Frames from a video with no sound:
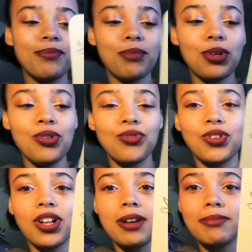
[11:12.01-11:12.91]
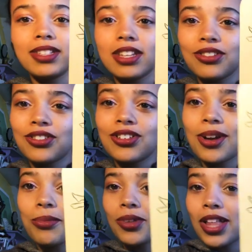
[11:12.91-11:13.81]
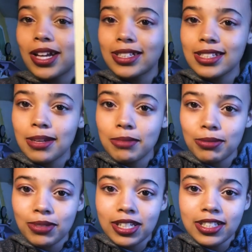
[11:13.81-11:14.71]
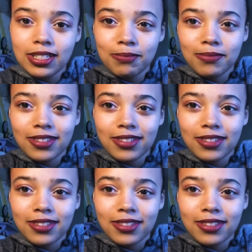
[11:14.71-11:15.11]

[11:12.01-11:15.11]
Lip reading: Beautiful. I'm centered, I'm relaxed, I'm at peace.